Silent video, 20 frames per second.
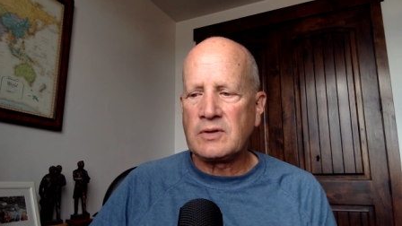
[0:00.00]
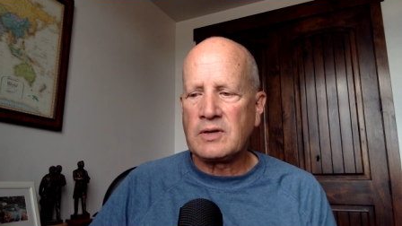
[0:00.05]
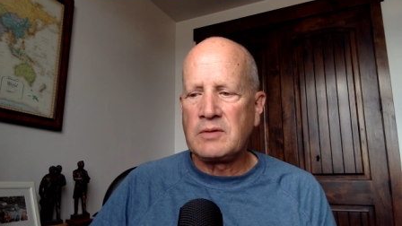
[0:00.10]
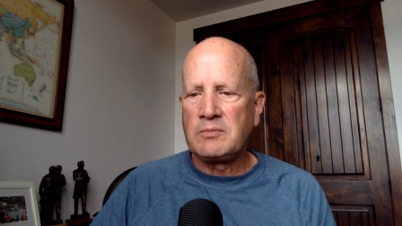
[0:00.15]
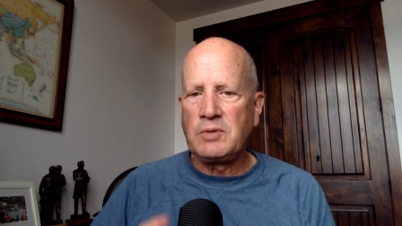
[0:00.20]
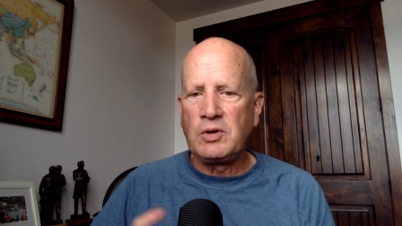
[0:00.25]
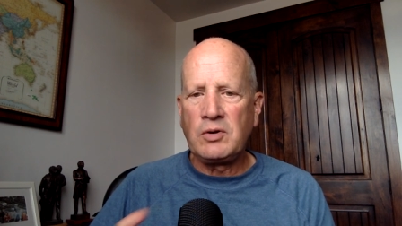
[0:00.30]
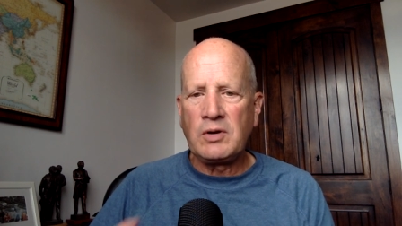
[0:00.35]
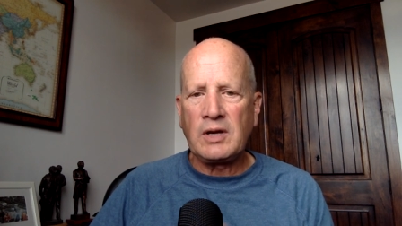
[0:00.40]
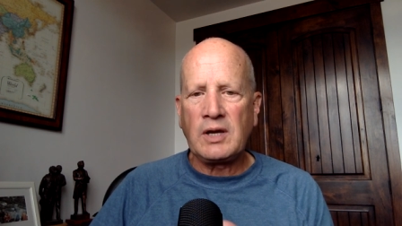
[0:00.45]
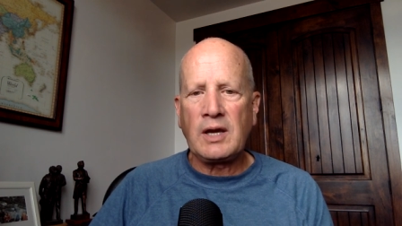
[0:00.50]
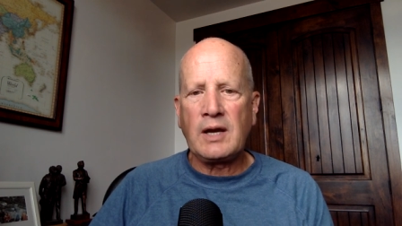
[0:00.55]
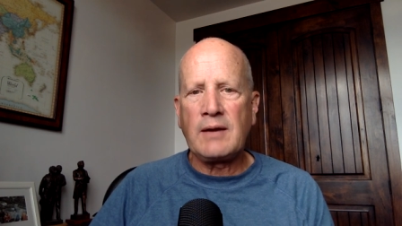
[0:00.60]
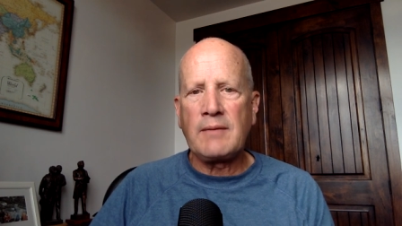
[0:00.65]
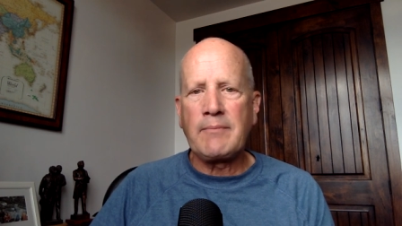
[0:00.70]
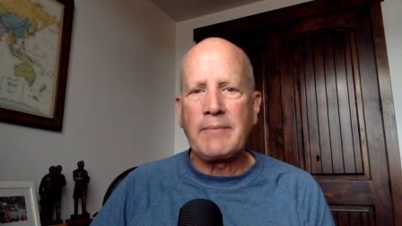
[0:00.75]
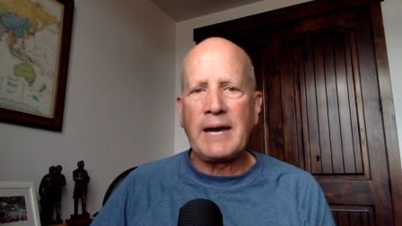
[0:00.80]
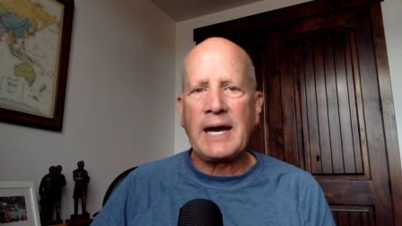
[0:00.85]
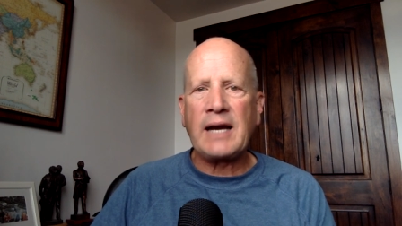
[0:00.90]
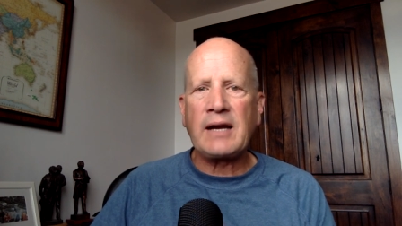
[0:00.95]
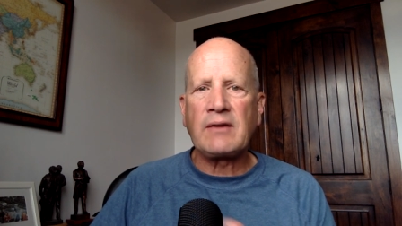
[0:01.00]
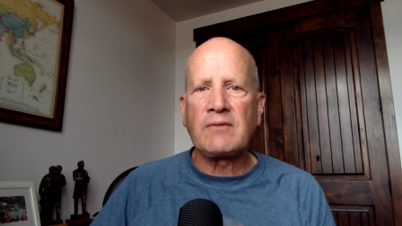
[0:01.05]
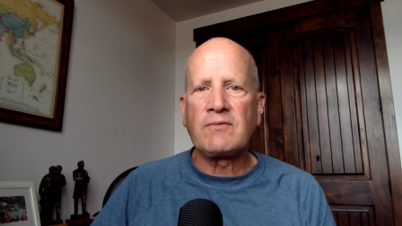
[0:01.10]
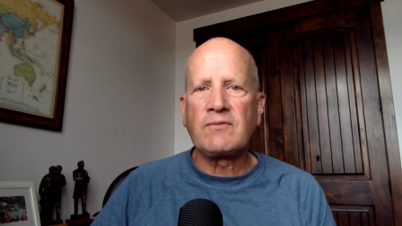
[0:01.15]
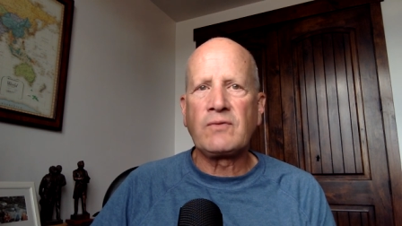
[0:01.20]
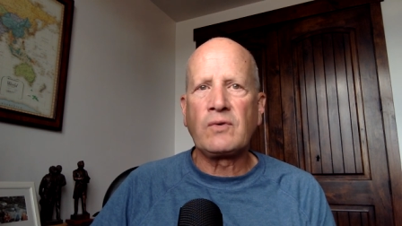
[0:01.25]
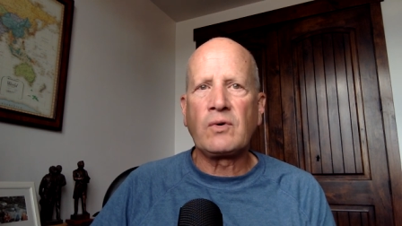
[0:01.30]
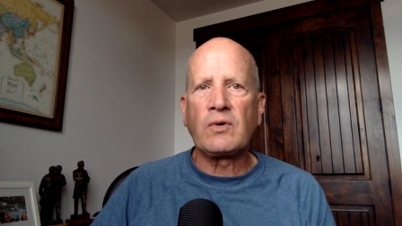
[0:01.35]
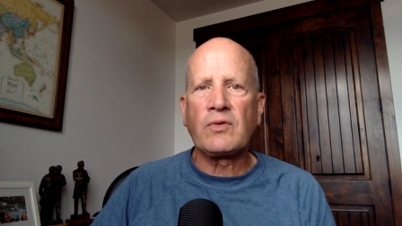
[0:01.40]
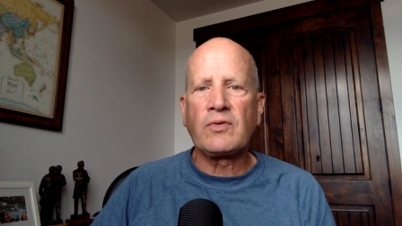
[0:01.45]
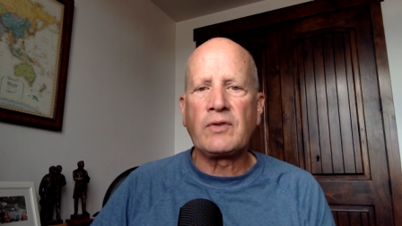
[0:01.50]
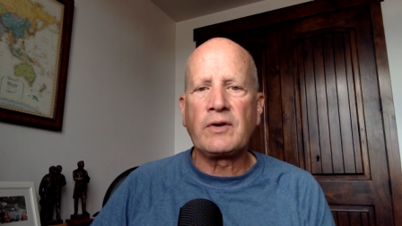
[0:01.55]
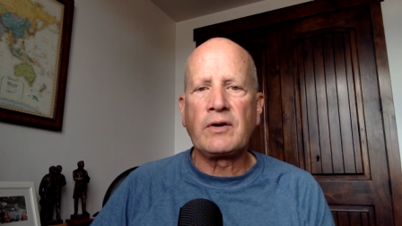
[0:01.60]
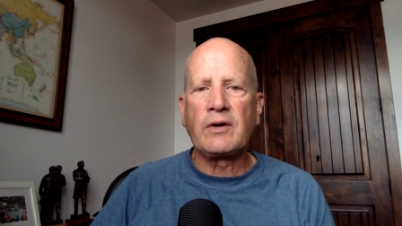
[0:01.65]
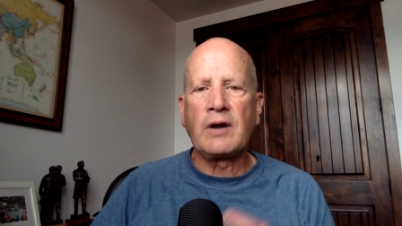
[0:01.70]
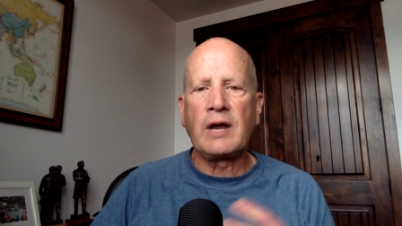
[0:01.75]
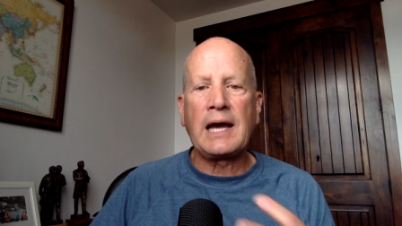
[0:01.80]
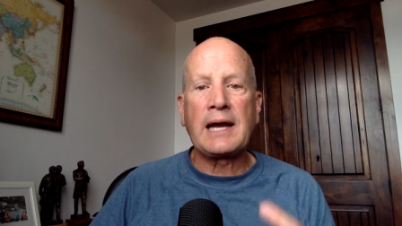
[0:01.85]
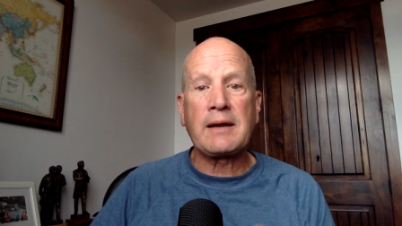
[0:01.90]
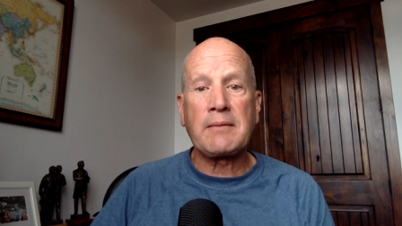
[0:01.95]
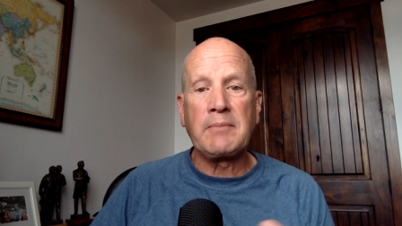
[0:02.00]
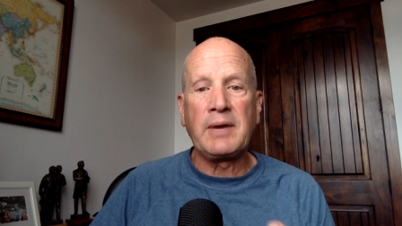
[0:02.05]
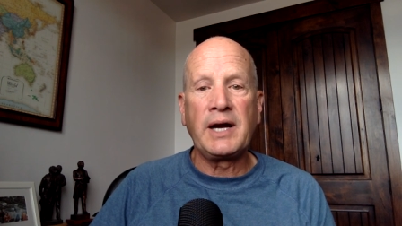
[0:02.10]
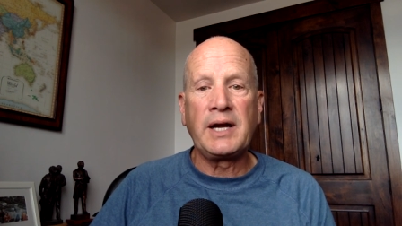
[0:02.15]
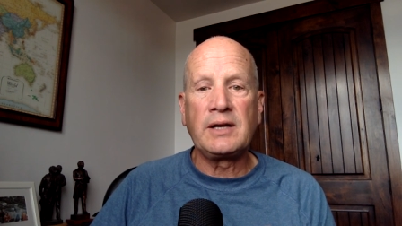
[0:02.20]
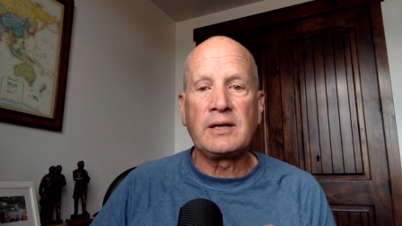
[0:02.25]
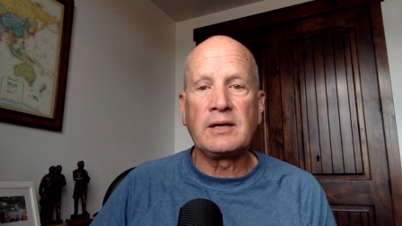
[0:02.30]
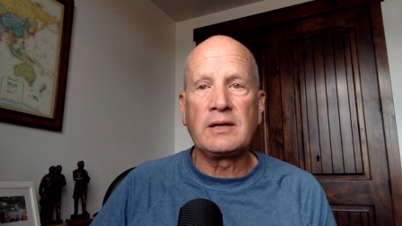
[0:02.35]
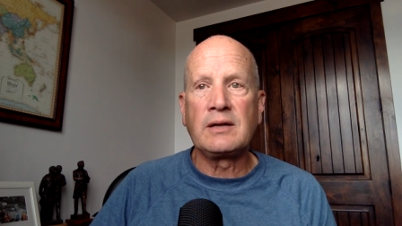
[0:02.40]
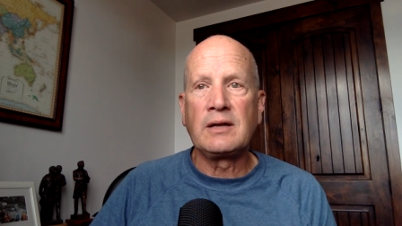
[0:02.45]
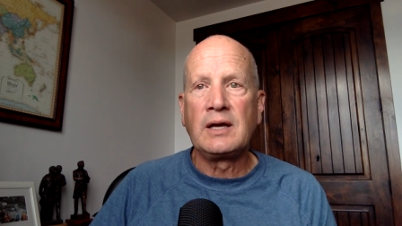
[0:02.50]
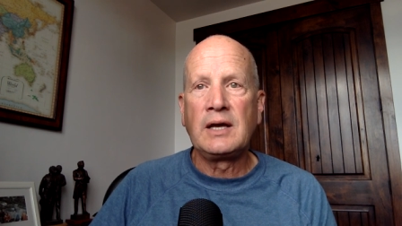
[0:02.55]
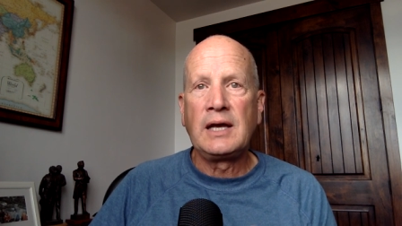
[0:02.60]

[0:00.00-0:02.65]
communicate back and forth that are like-minded